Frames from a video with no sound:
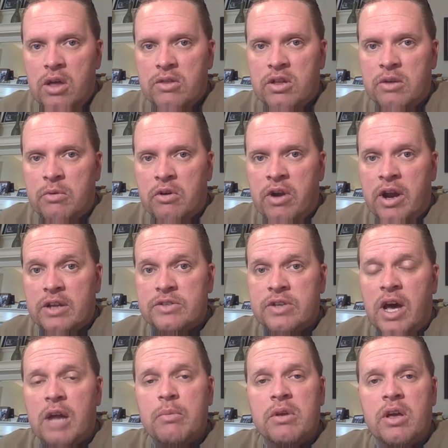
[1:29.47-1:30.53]
the Democratic
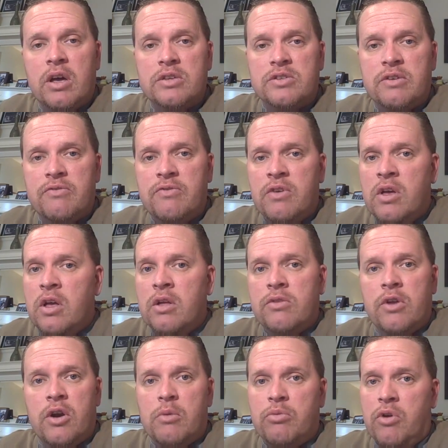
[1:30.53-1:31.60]
side because of
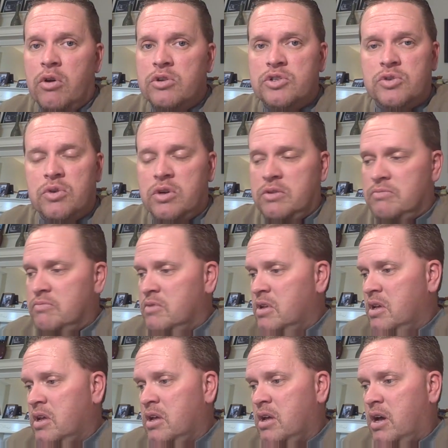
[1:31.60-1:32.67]
their approach on
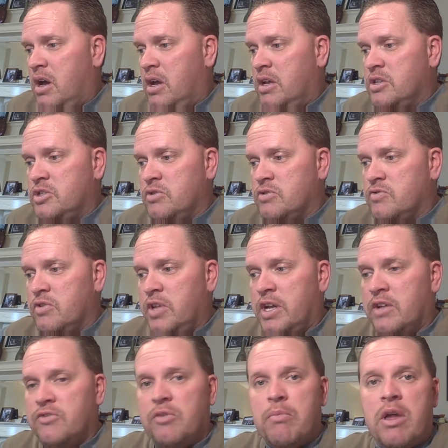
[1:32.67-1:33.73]
issues
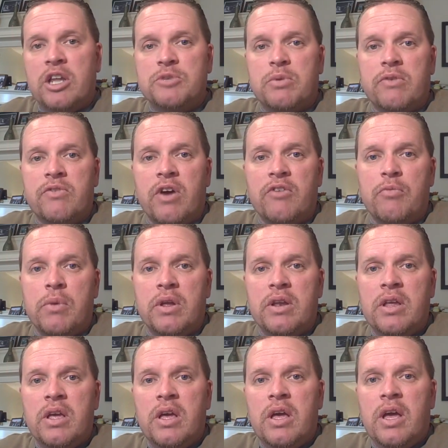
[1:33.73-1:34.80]
related to management of government
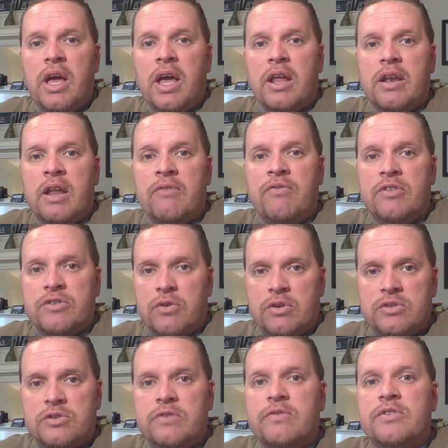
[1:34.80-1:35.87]
and fiscal
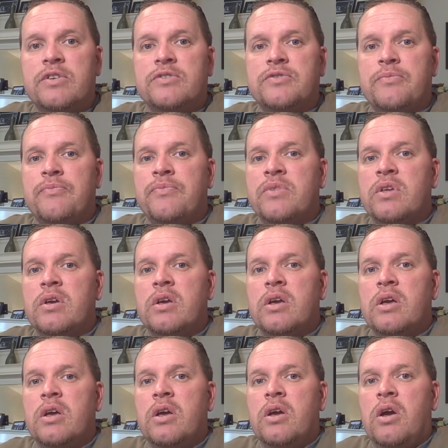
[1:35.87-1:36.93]
conservatism.
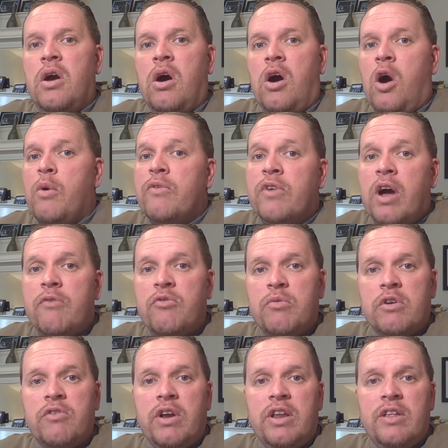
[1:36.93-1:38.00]
All we've got from
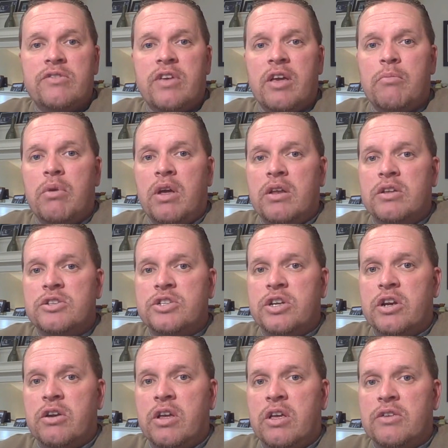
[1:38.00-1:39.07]
the Creigh Deeds campaign this
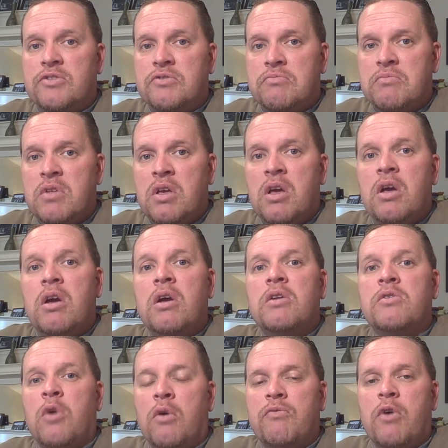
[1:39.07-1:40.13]
year is
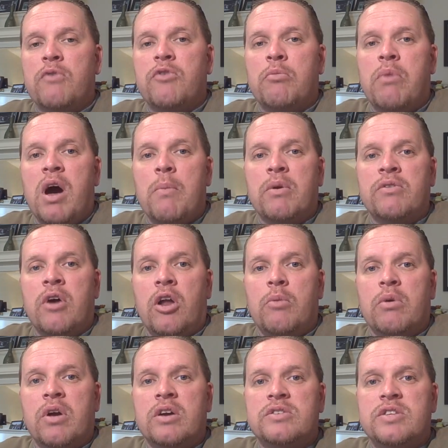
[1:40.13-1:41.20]
don't vote for Bob McDonnell
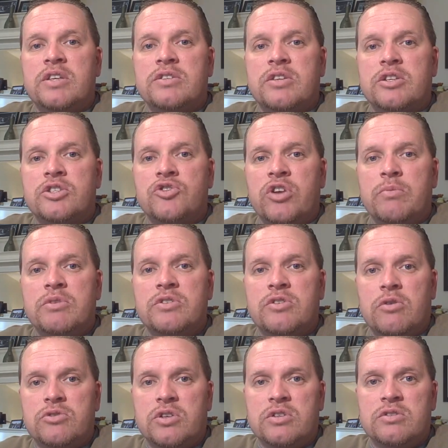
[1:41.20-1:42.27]
because he's an extremist
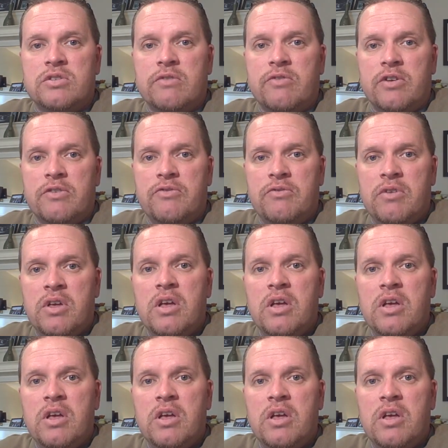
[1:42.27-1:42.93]
social conservative.